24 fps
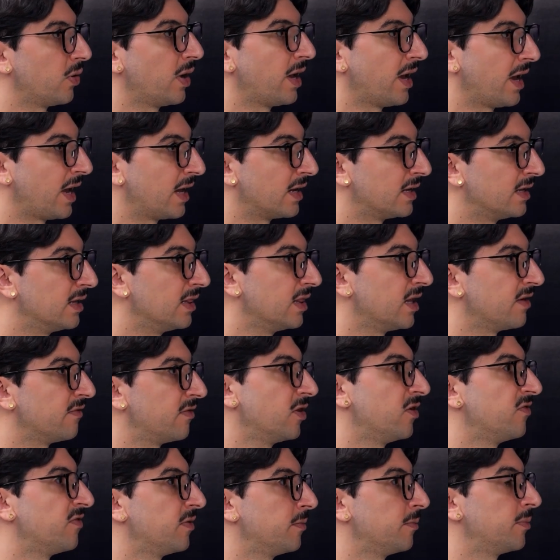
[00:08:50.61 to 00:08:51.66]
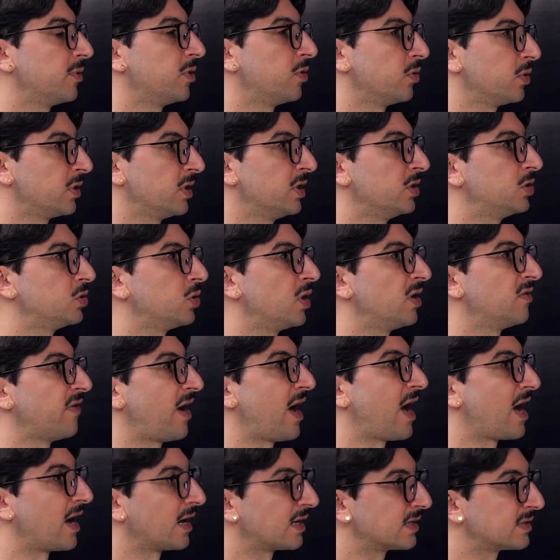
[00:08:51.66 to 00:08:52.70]
any level of employee to have
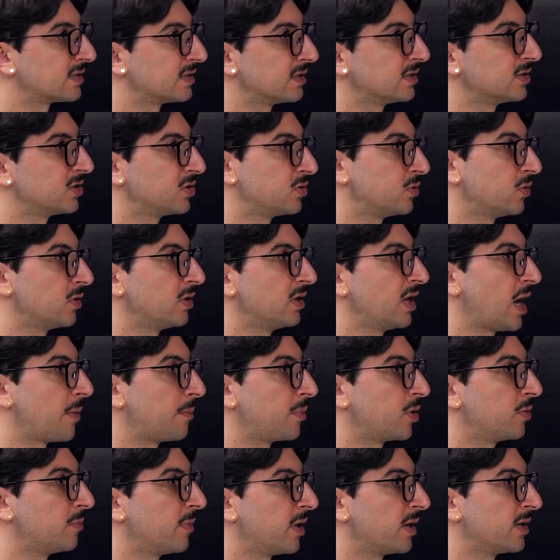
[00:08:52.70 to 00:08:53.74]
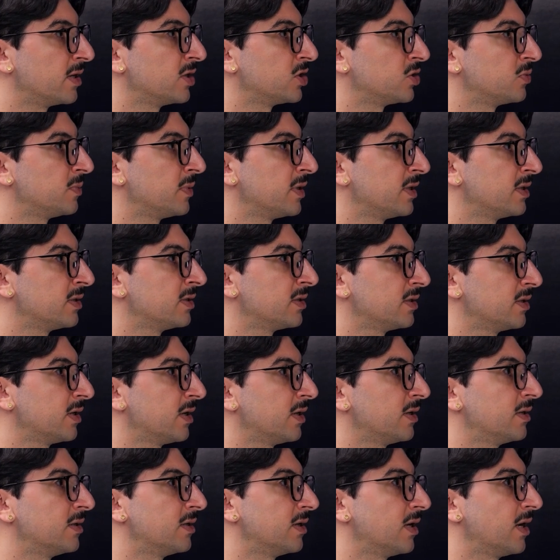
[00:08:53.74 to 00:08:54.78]
access to the upper management
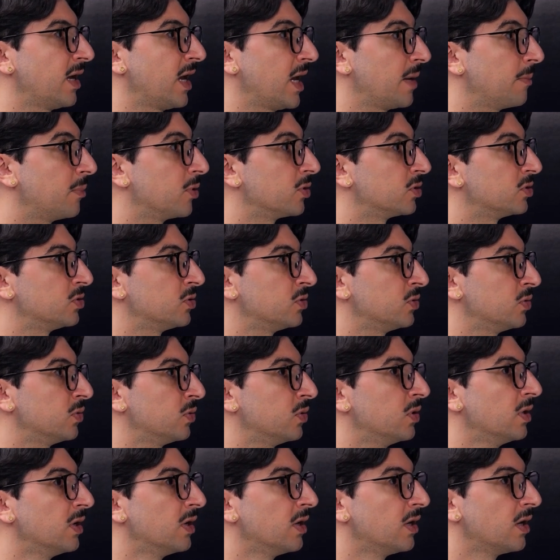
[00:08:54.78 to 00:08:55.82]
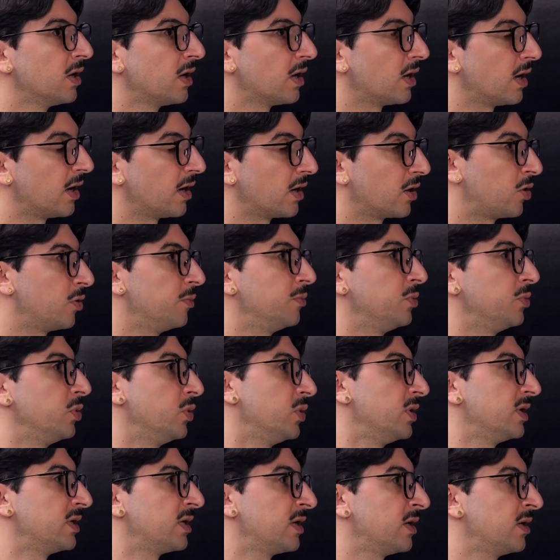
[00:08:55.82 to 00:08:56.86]
and able to
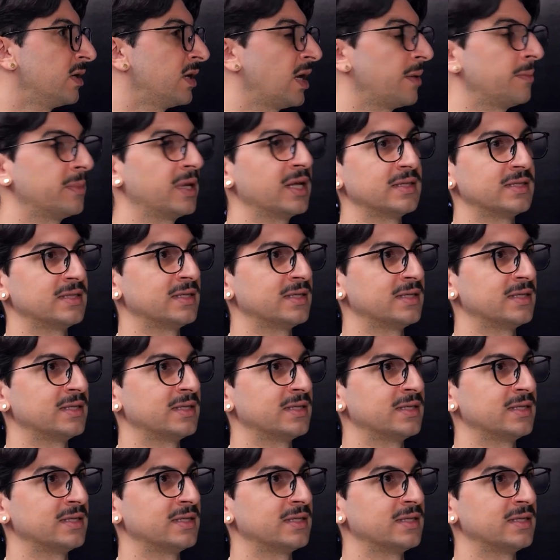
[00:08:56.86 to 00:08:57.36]
communicate? I'm not